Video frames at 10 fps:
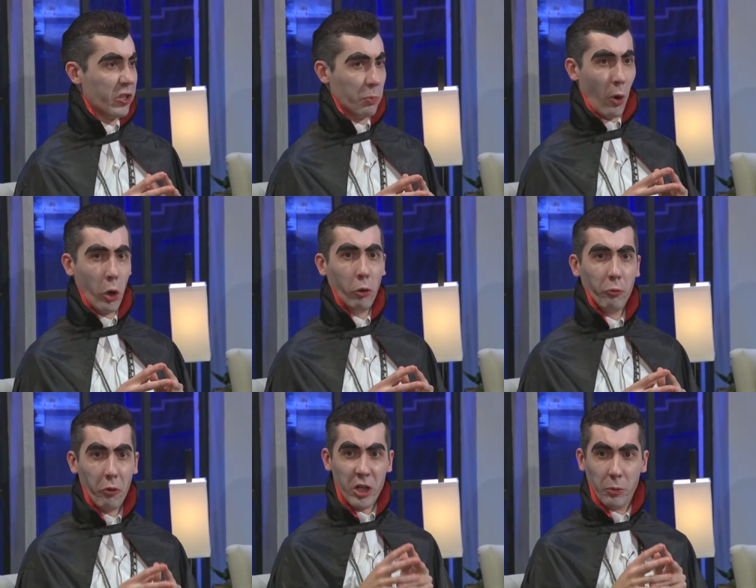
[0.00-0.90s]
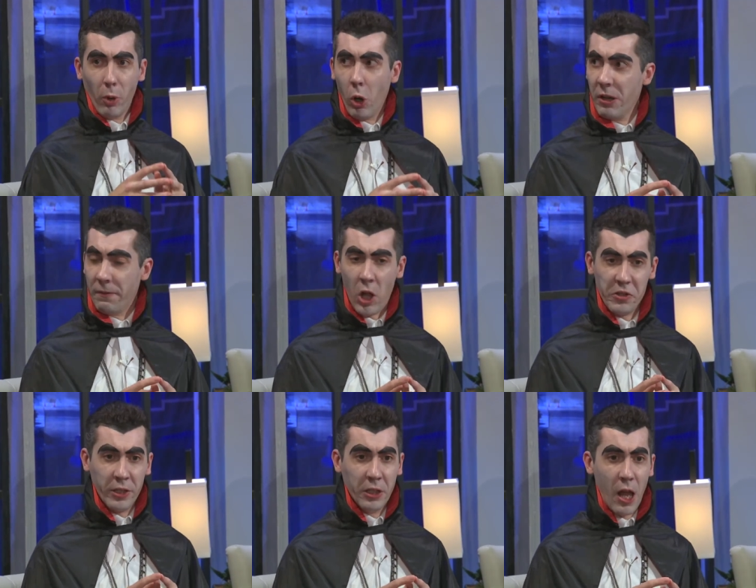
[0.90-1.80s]
spoiled rich boy
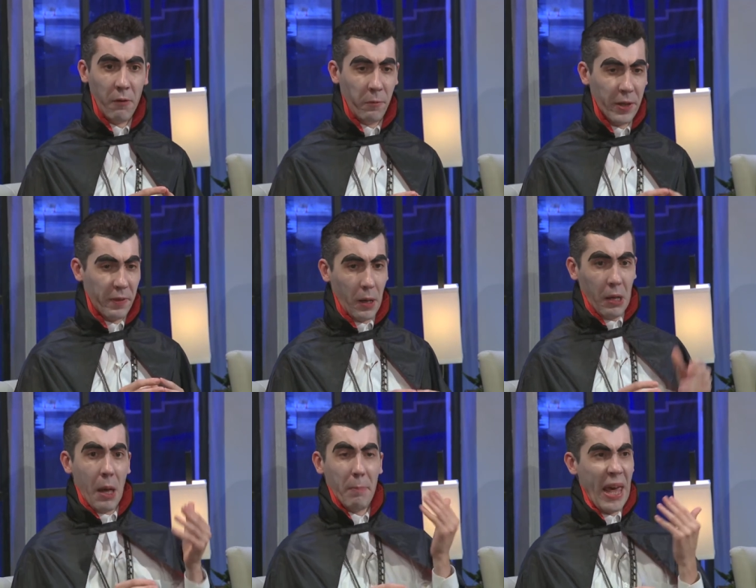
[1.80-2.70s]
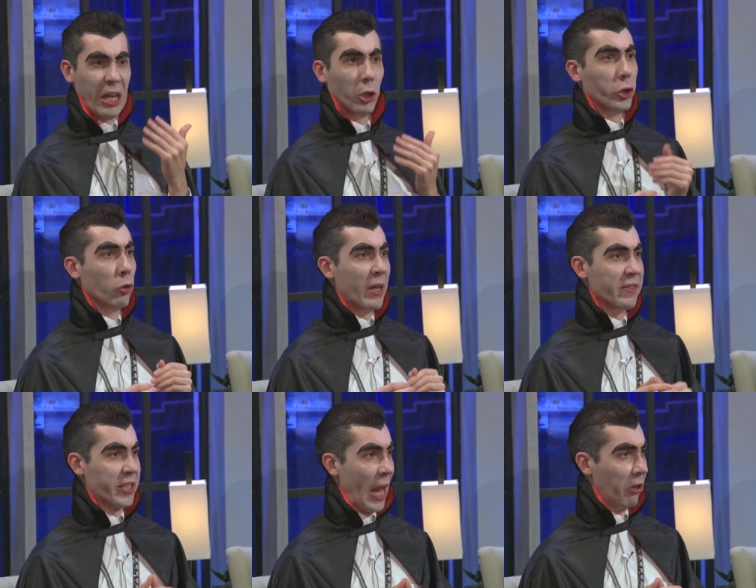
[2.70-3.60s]
falls in love with a pale
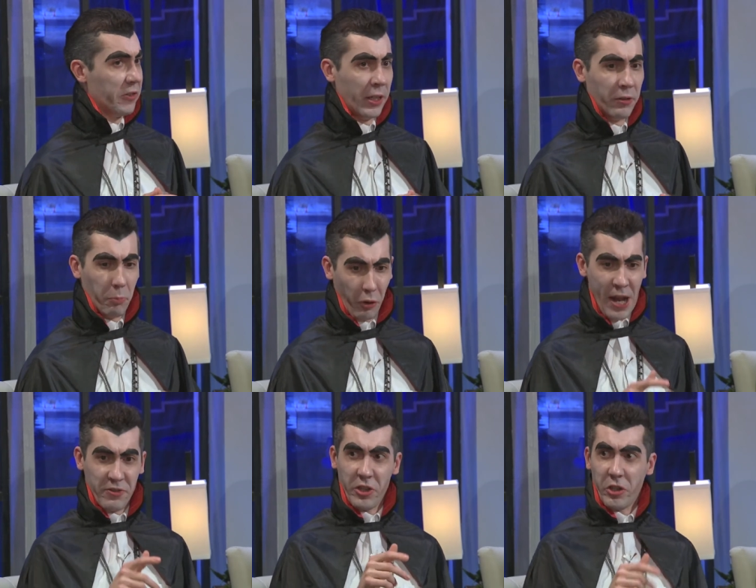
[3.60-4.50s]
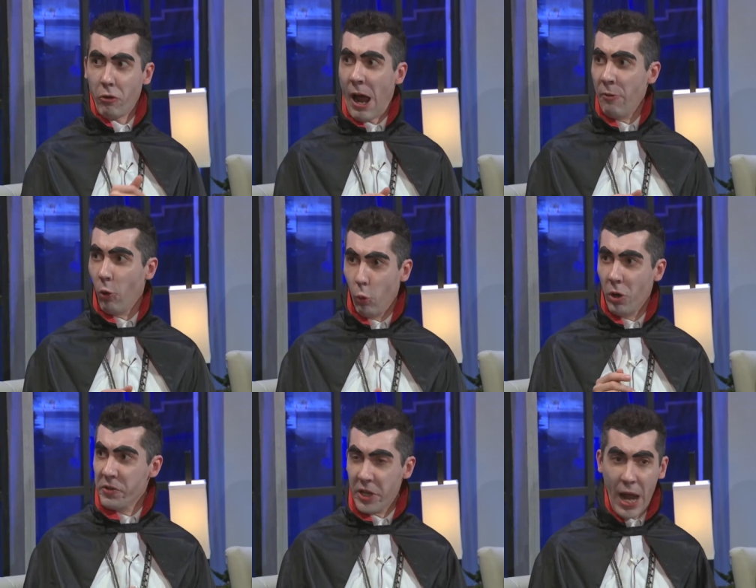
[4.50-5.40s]
human skeleton that prances around the
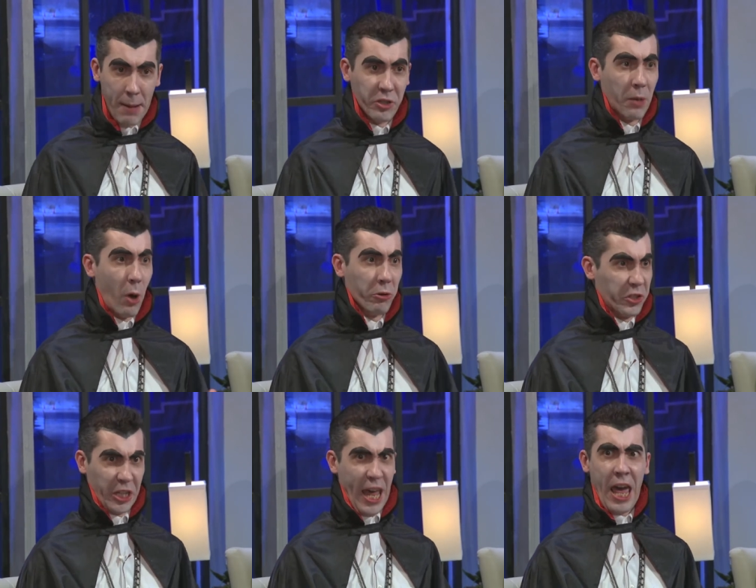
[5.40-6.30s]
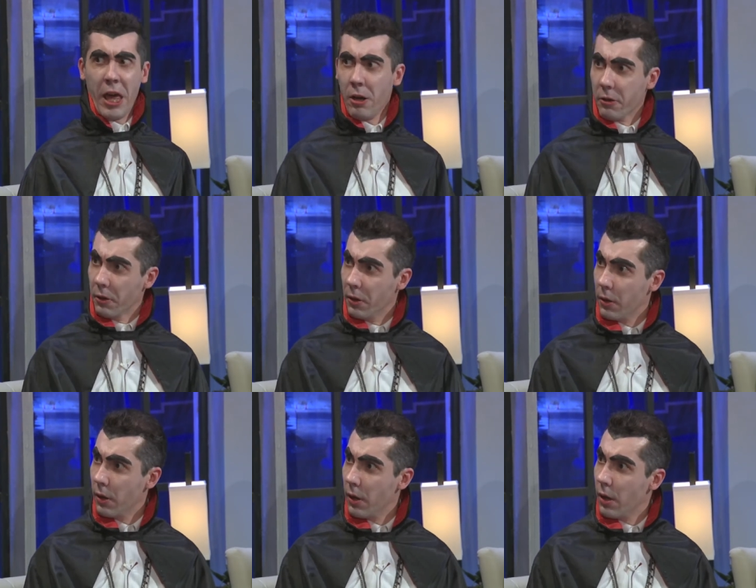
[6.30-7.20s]
woods, and I'm supposed to care?
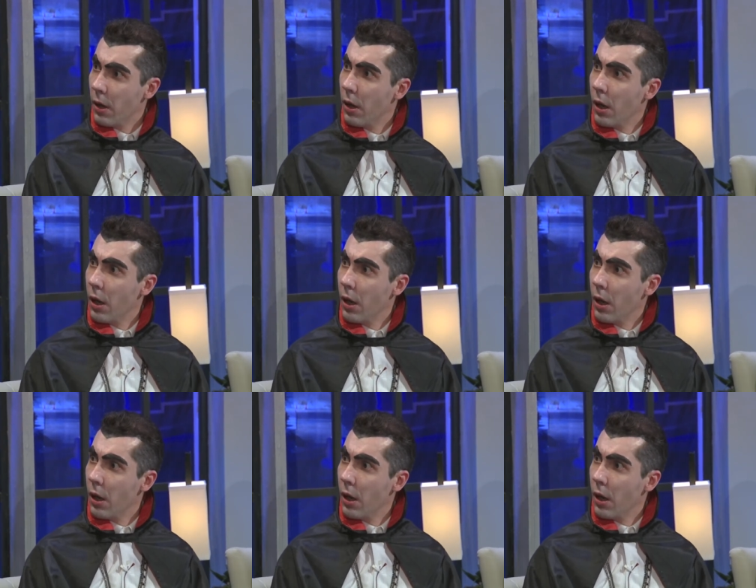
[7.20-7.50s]
Well.